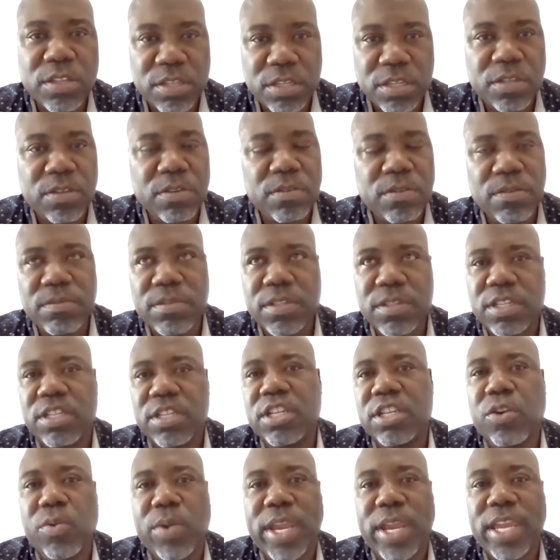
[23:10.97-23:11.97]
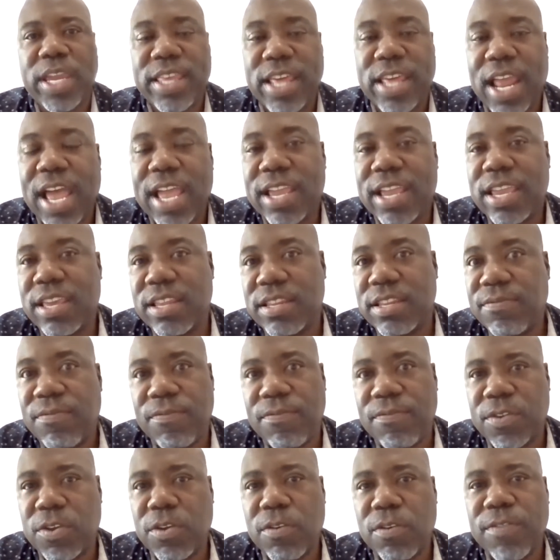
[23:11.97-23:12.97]
to the degree that I can
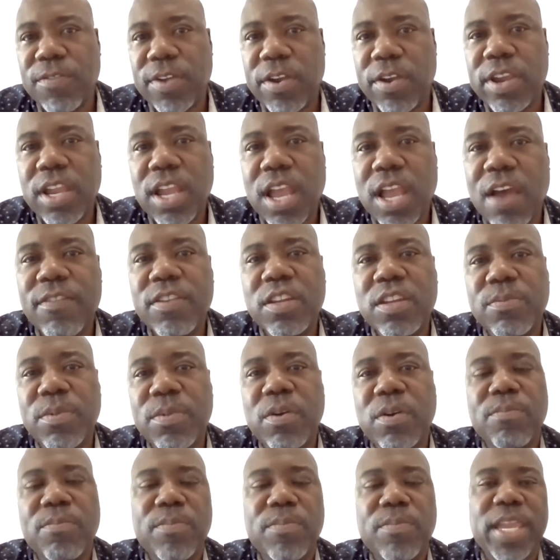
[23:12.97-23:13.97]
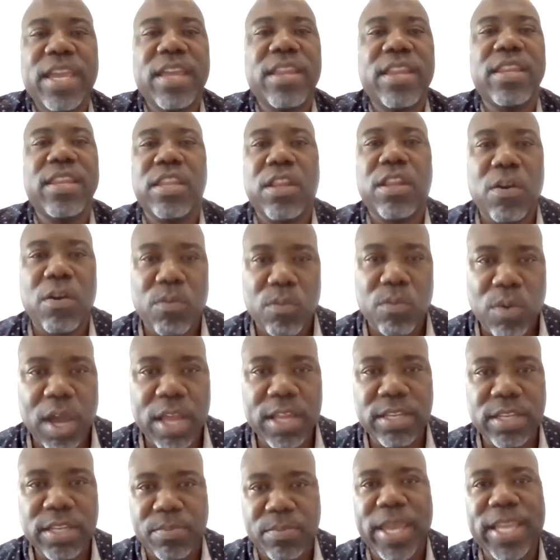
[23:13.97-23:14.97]
feel very comfortable being,
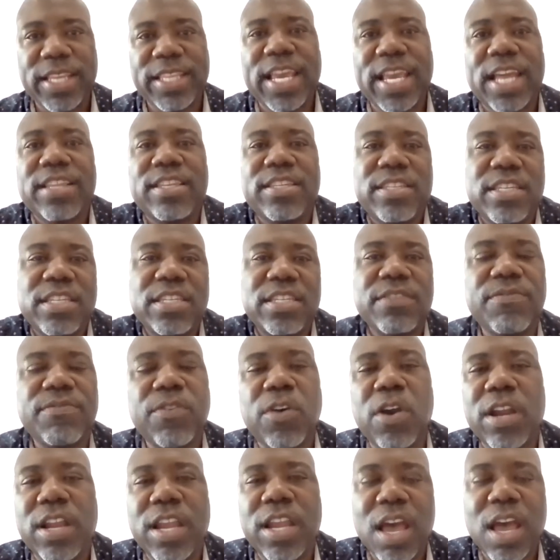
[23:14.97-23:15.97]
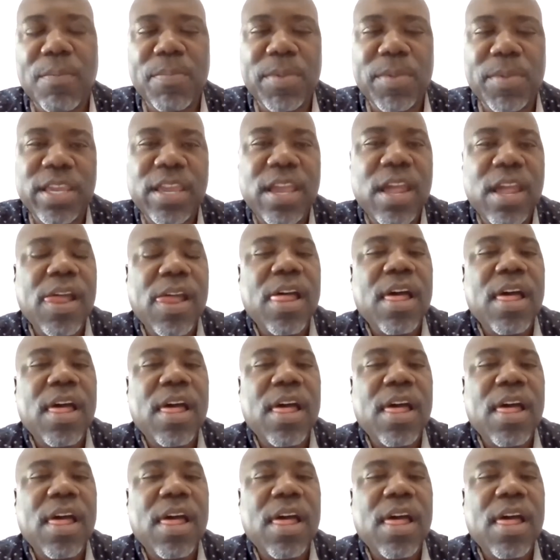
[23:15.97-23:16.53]
one to make that decision for our company.